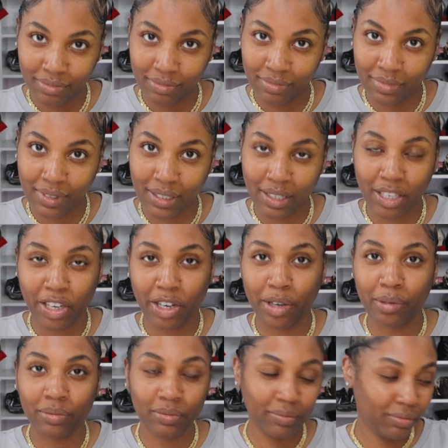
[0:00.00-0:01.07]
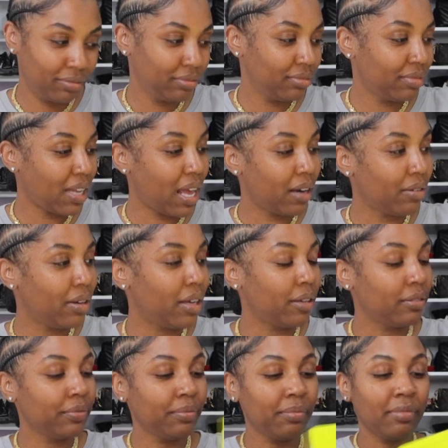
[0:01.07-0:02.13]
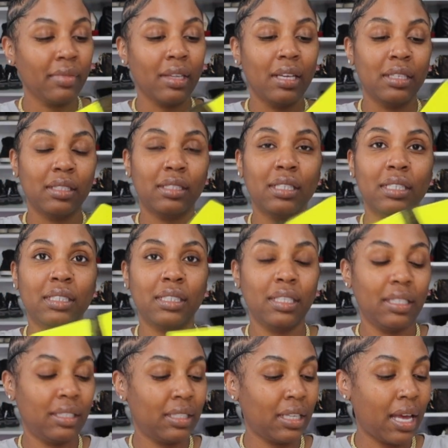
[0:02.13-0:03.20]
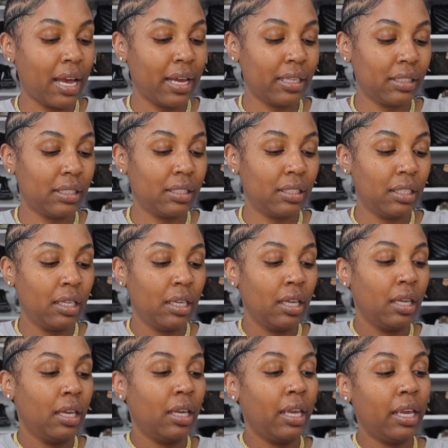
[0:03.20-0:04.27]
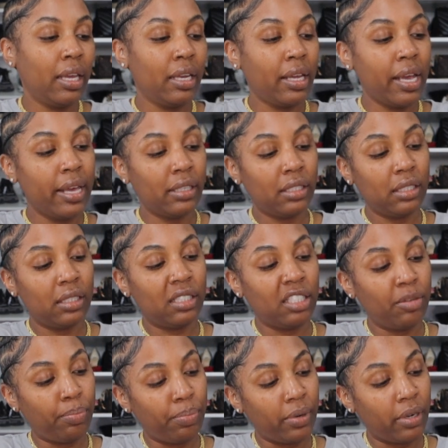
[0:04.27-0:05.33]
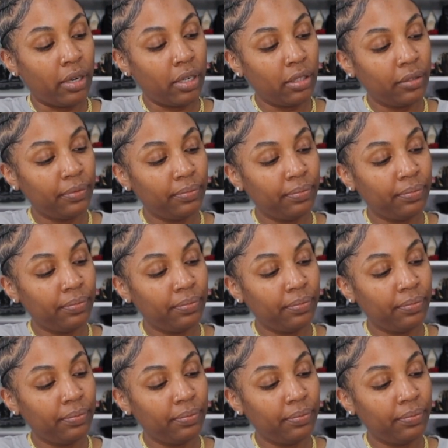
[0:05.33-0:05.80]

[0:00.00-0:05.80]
then girl, I don't know. 16 slots. And it has a zipper